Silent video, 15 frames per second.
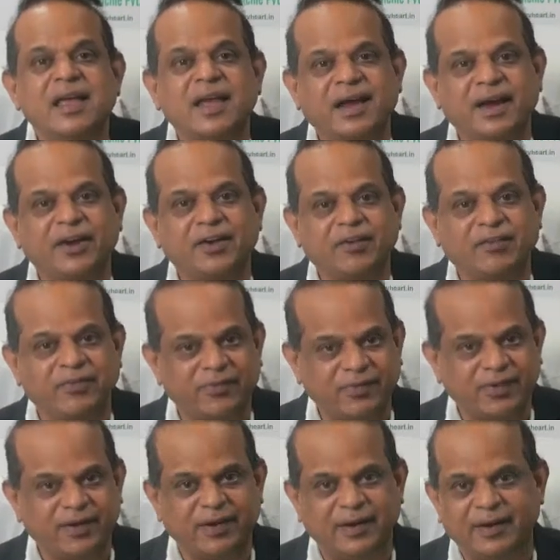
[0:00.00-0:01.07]
kind
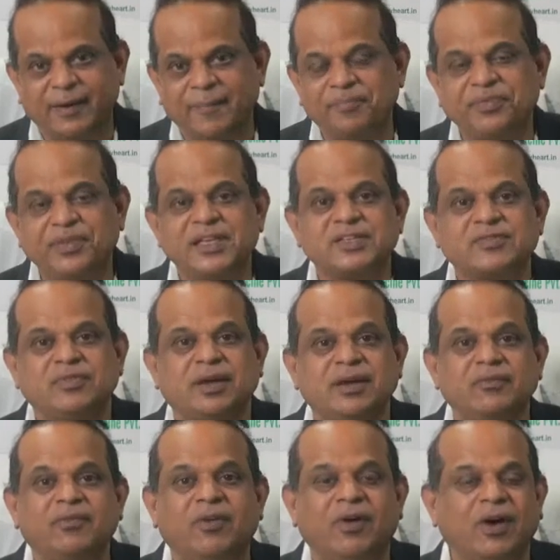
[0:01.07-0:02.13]
of this one
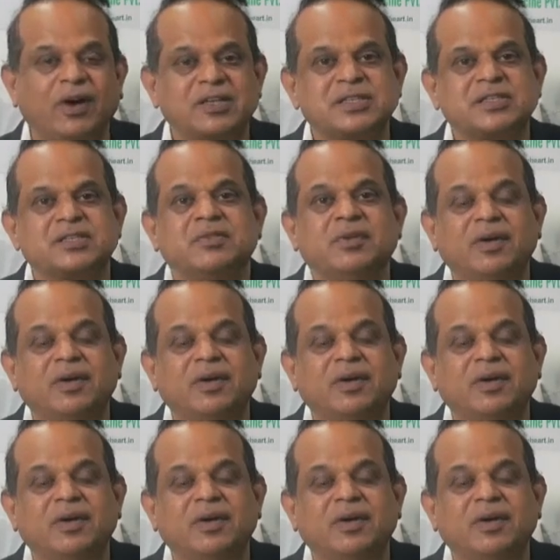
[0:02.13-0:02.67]
fogs